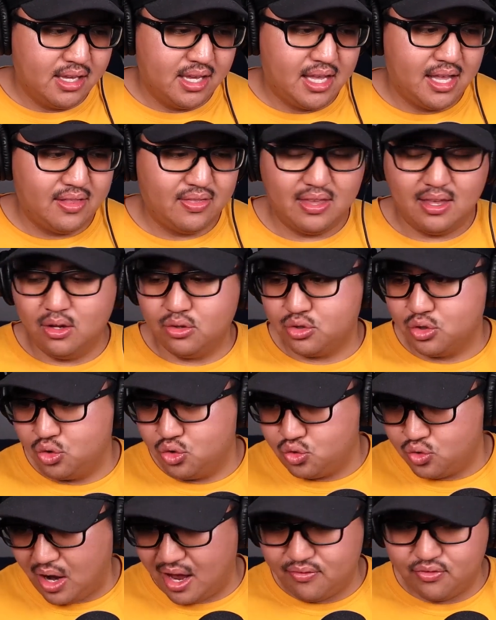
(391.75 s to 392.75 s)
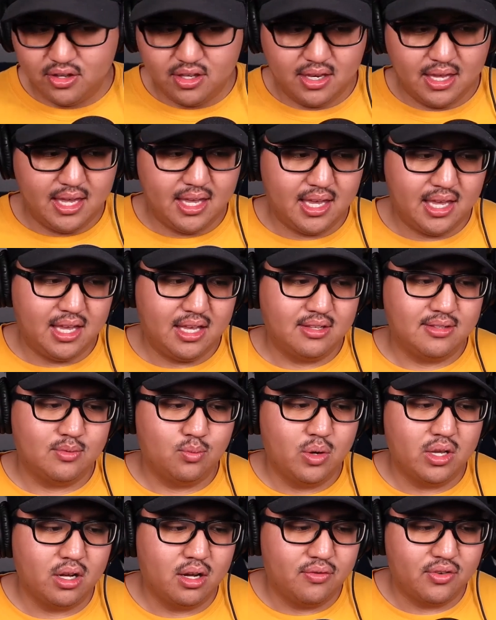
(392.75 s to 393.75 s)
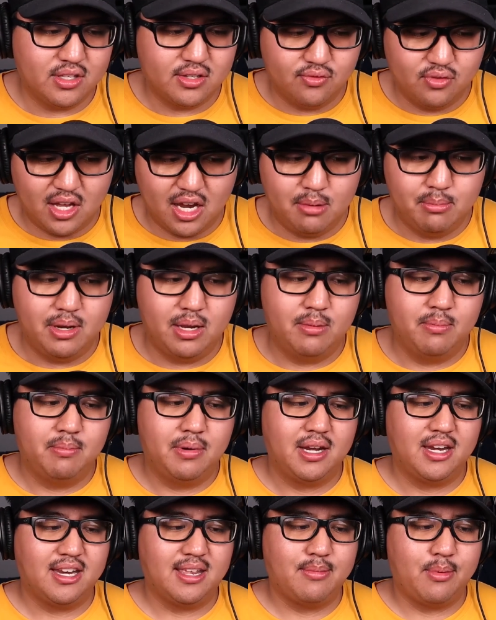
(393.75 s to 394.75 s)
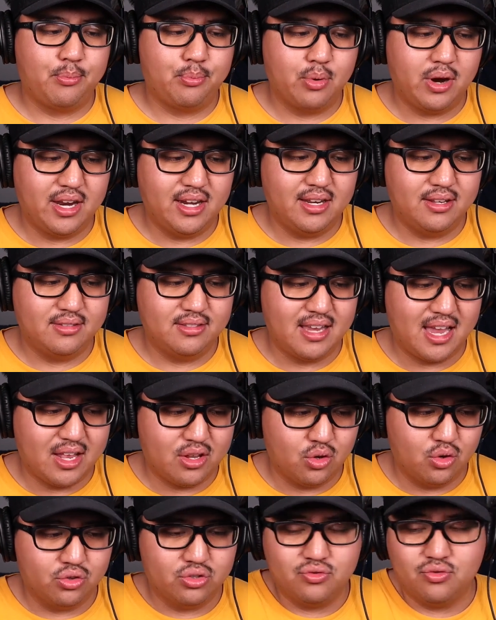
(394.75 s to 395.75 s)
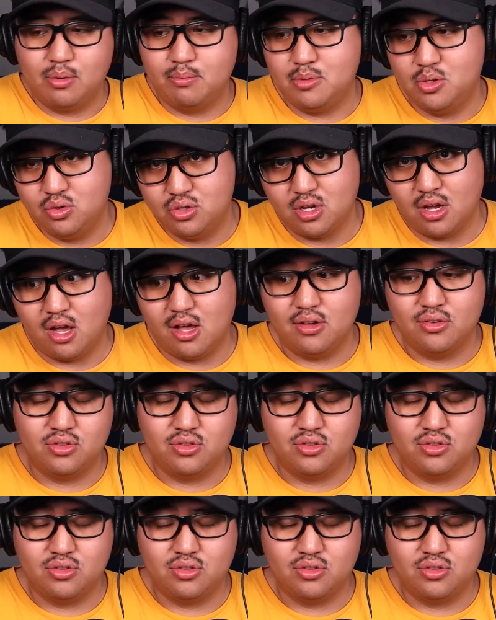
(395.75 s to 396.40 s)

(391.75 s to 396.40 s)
And they also drafted a swing offensive lineman by the name of Braden Daniels from Utah.